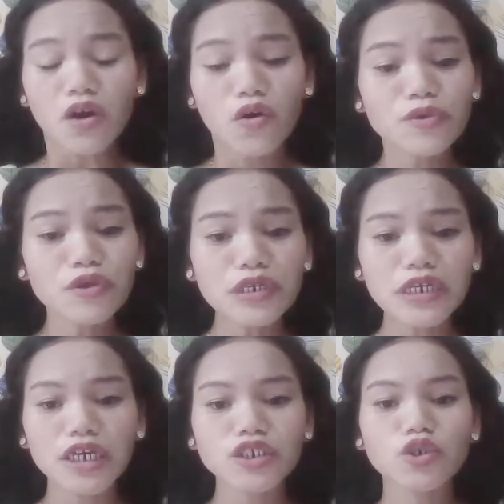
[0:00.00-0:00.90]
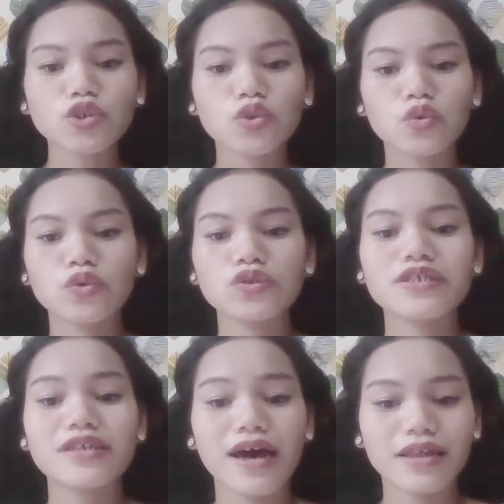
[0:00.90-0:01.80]
communication
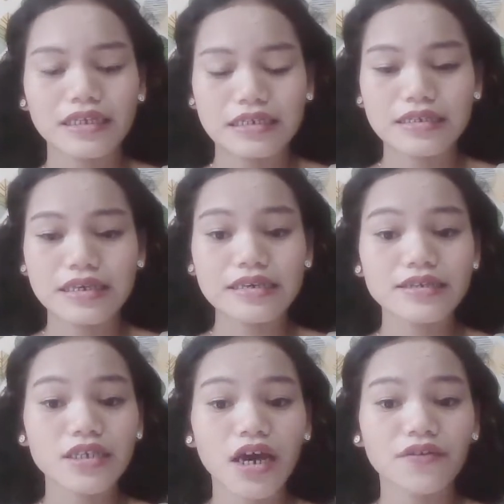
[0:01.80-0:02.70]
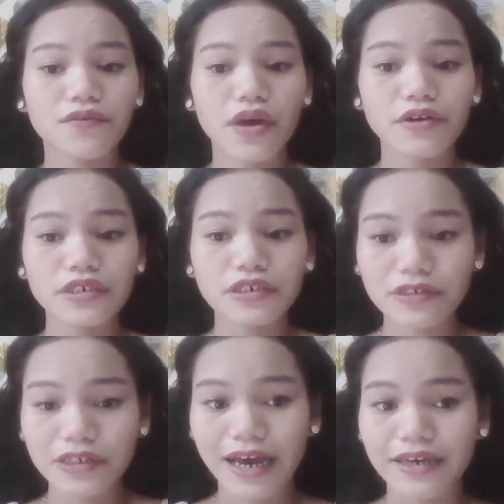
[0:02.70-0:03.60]
tools that is easy and very
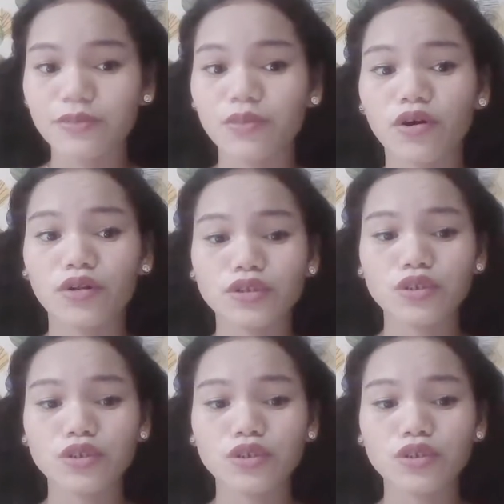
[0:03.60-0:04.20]
reliable.